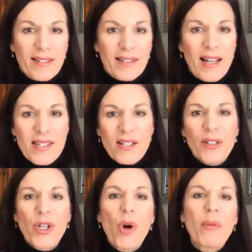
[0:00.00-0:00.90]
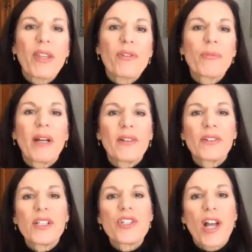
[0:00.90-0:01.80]
I started combing through my
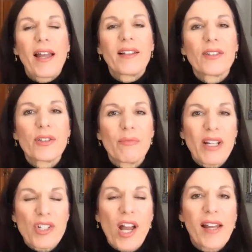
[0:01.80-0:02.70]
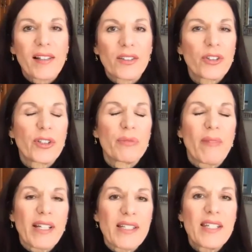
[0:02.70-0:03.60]
early childhood, my
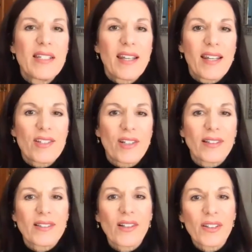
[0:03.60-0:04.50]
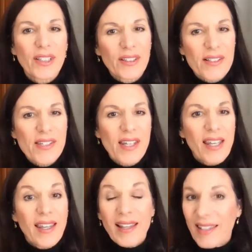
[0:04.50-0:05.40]
teenage and adult years,
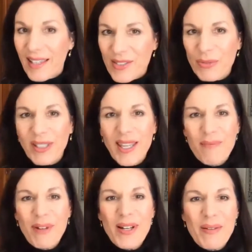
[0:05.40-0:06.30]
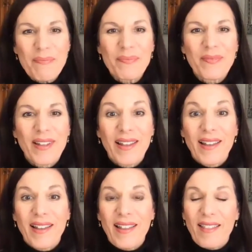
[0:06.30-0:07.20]
and guess what came up?
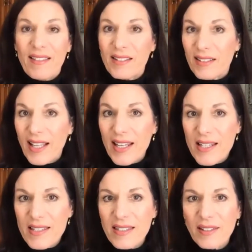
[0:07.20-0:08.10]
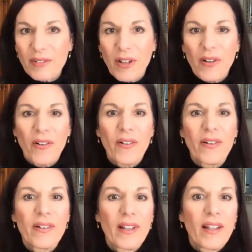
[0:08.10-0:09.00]
The lazy role
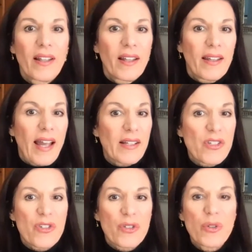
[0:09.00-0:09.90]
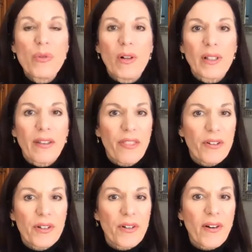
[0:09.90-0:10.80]
at school in
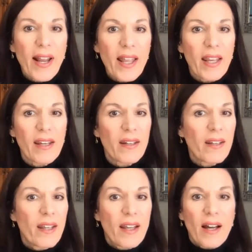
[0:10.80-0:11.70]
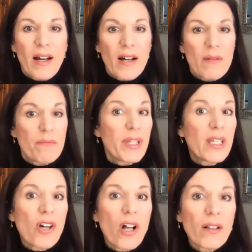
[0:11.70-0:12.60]
third grade, being
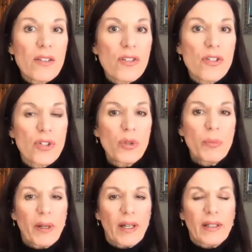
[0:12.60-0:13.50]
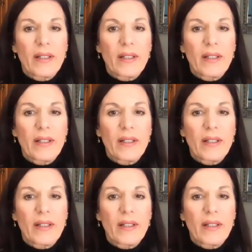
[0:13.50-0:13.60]
called stupid,